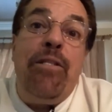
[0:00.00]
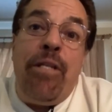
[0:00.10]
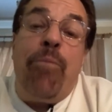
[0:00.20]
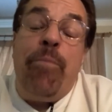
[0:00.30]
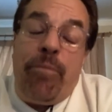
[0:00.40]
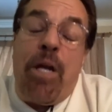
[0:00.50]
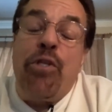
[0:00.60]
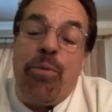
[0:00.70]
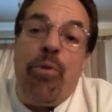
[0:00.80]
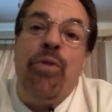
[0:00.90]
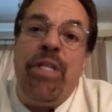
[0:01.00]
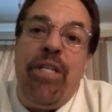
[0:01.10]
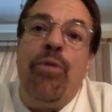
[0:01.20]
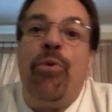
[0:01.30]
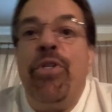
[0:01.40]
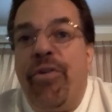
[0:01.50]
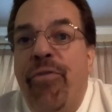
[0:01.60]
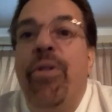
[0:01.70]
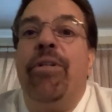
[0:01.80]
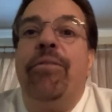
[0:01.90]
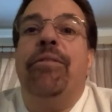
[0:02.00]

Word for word: you know, customers' needs were different